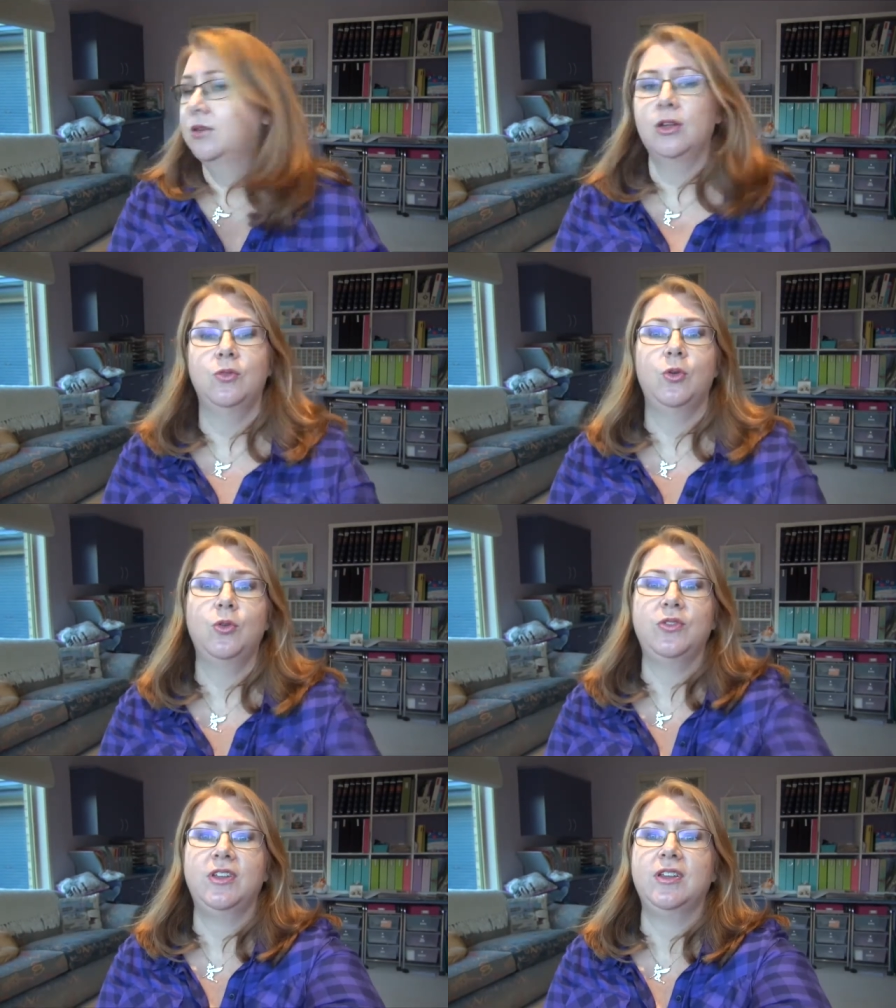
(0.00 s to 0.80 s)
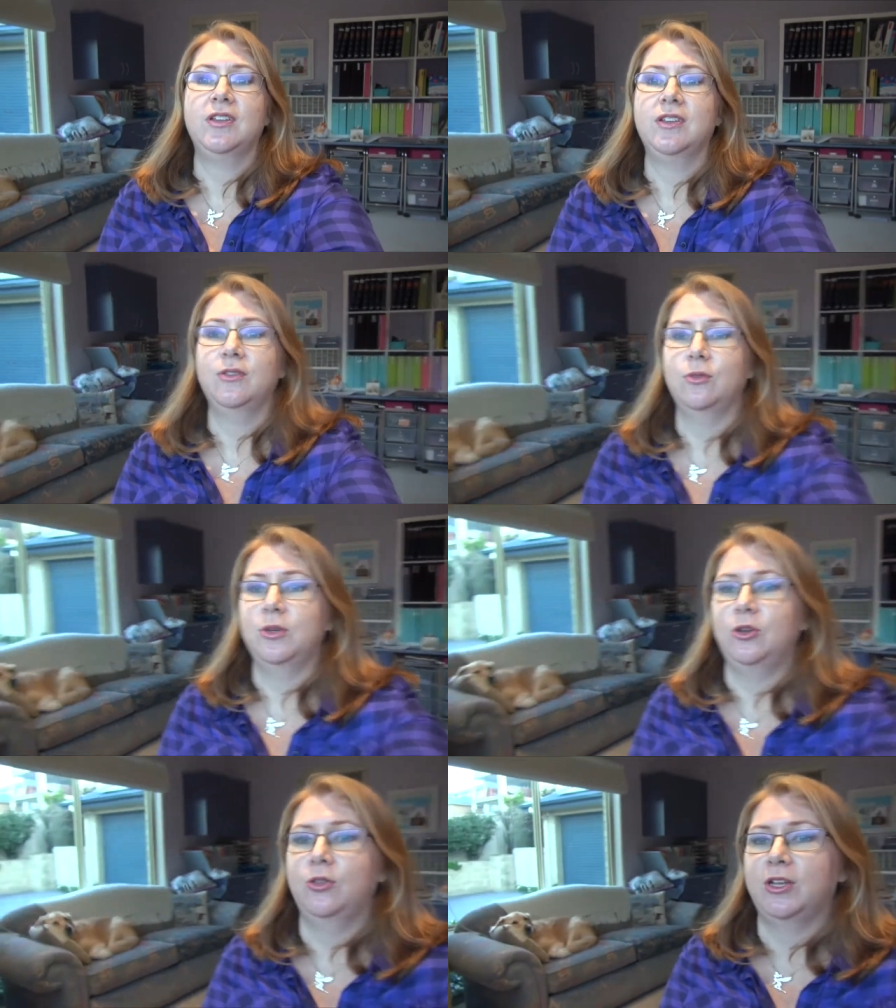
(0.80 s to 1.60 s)
and Rosie is
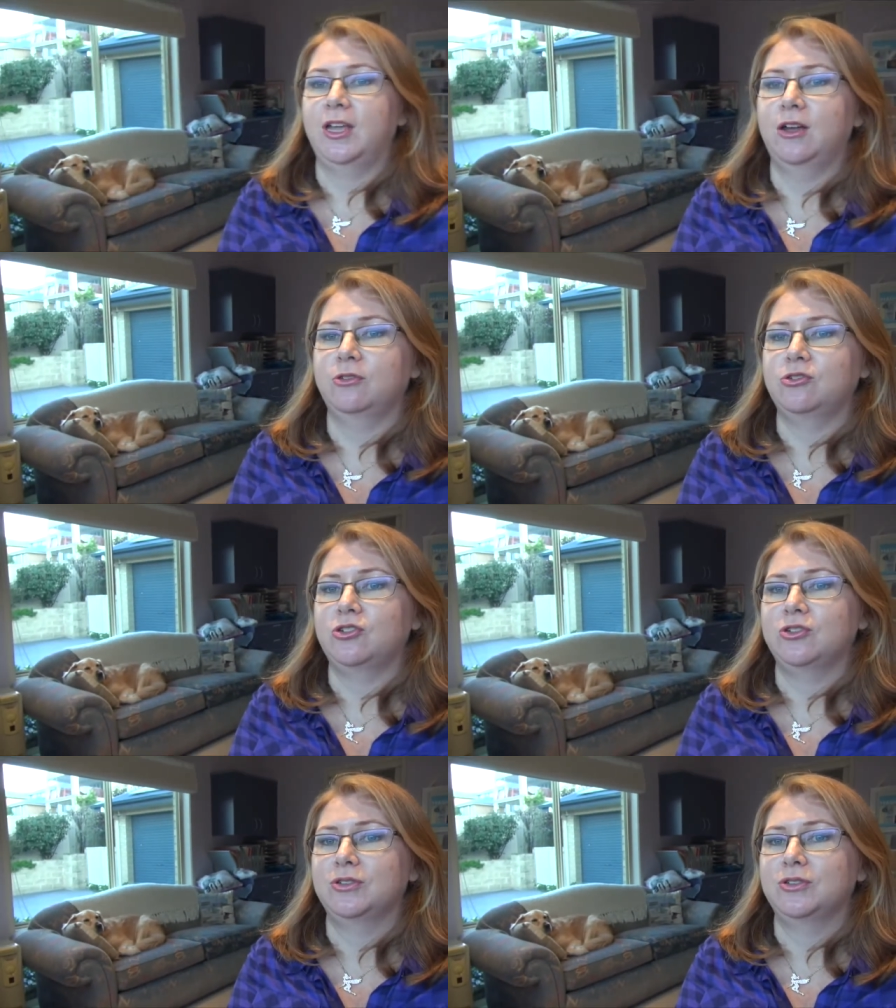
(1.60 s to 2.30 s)
already on the couch.